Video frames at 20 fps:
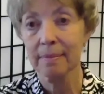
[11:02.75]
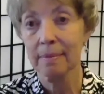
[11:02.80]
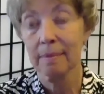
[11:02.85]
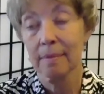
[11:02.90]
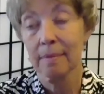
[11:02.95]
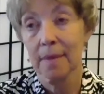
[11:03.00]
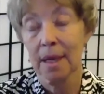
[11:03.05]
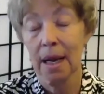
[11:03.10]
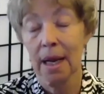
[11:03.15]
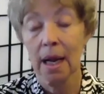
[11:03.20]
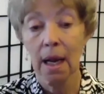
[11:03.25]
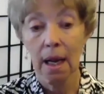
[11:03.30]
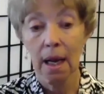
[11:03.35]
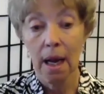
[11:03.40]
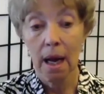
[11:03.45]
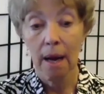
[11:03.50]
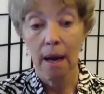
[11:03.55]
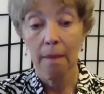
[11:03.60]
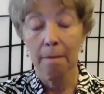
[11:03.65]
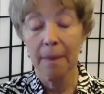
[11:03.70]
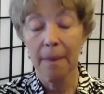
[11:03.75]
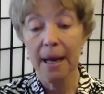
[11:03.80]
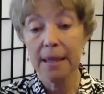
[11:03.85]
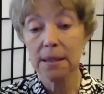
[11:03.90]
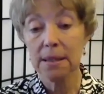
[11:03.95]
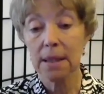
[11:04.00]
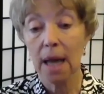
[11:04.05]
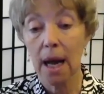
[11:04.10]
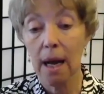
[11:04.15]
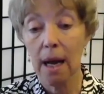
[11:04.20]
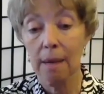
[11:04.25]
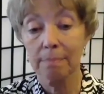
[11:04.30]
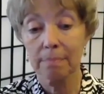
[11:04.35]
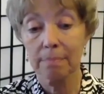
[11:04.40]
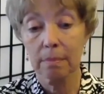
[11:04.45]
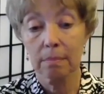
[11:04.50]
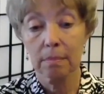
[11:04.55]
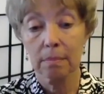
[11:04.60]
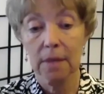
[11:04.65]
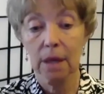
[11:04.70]
Right. But
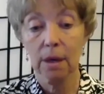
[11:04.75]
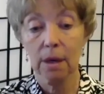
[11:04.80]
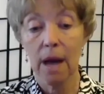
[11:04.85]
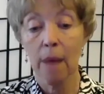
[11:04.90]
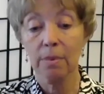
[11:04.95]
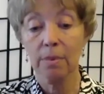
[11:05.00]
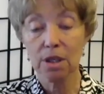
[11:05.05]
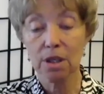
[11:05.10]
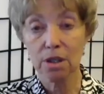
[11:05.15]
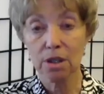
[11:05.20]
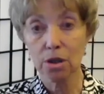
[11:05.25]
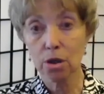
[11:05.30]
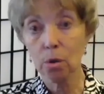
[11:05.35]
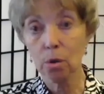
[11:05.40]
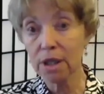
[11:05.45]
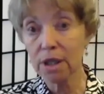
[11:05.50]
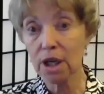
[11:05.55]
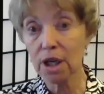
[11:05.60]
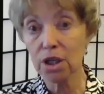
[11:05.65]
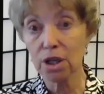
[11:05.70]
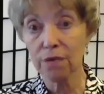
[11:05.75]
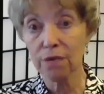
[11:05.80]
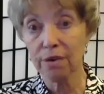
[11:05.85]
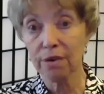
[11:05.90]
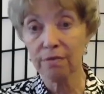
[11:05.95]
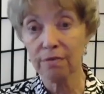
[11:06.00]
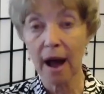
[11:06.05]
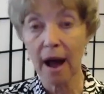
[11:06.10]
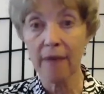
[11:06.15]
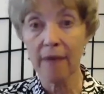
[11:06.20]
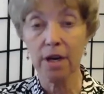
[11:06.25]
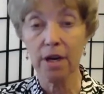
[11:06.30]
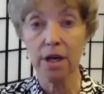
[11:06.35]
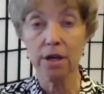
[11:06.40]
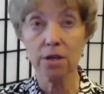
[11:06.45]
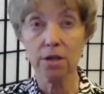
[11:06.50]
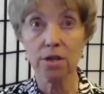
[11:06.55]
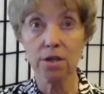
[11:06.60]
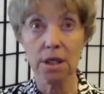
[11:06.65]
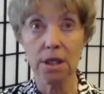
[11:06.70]
um then I was a school teacher for 5
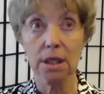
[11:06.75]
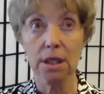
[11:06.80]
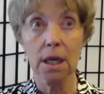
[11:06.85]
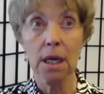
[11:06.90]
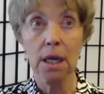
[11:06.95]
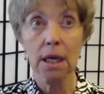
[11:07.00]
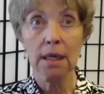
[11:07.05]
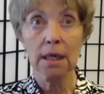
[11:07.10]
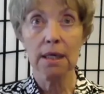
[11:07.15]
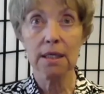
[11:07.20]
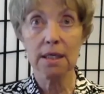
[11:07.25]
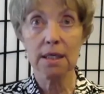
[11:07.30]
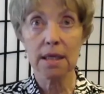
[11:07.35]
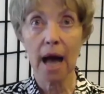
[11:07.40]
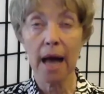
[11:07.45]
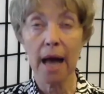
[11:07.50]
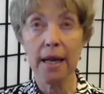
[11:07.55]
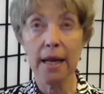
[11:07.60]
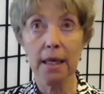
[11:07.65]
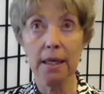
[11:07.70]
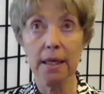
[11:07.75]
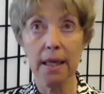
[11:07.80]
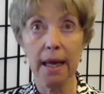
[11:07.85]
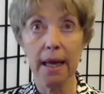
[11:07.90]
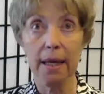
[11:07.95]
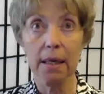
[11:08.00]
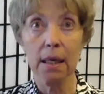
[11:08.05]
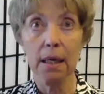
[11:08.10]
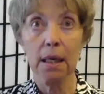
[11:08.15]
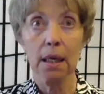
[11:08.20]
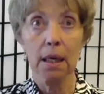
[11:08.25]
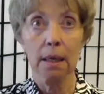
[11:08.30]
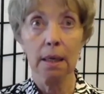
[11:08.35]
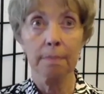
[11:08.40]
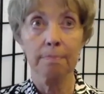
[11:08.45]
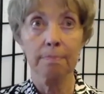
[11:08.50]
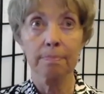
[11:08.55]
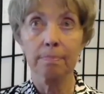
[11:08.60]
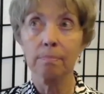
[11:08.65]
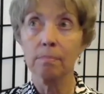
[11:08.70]
years and decided that
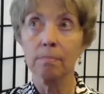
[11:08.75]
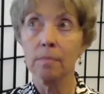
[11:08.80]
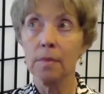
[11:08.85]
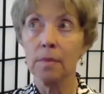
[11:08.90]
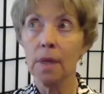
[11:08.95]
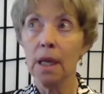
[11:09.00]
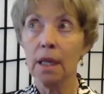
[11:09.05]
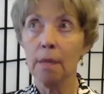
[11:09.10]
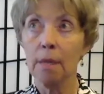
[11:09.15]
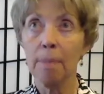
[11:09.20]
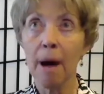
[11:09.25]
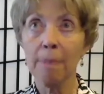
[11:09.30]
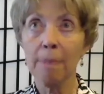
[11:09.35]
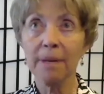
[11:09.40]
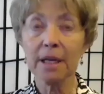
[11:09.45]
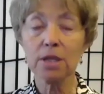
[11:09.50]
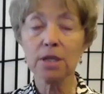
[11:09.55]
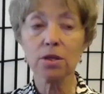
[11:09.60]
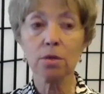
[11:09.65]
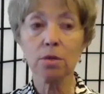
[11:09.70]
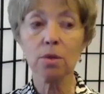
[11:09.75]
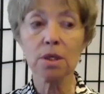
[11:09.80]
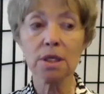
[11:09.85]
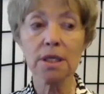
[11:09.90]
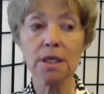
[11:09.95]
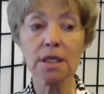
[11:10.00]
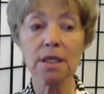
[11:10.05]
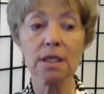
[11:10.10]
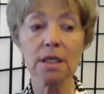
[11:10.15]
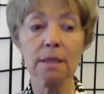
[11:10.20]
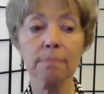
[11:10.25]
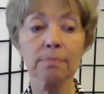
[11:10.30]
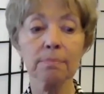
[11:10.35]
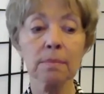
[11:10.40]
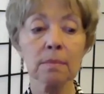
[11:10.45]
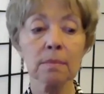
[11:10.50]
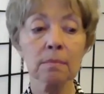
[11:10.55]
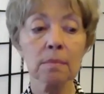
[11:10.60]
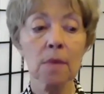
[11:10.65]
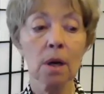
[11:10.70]
the public school
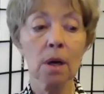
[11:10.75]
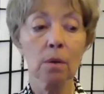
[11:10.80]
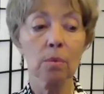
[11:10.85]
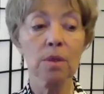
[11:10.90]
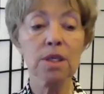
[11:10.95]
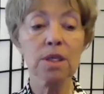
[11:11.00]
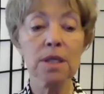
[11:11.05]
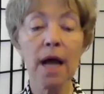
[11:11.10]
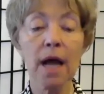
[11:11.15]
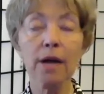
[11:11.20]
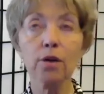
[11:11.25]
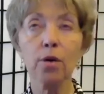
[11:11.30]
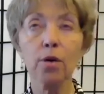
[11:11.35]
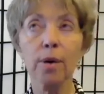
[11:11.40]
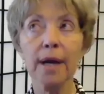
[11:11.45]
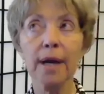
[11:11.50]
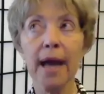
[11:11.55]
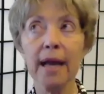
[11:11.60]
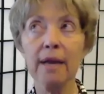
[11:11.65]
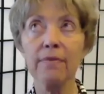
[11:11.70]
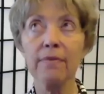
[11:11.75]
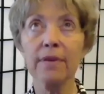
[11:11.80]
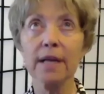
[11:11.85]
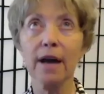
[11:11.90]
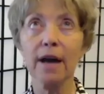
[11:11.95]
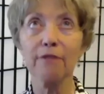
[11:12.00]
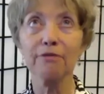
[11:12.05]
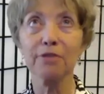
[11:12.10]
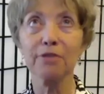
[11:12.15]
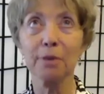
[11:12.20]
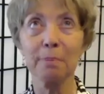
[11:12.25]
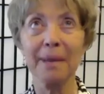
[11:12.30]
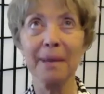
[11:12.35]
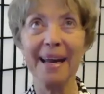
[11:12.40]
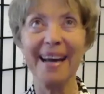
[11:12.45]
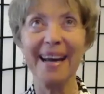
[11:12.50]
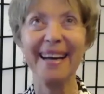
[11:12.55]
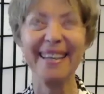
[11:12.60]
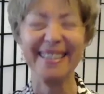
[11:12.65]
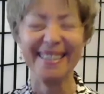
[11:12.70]
system was not creative enough for
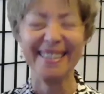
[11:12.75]
me.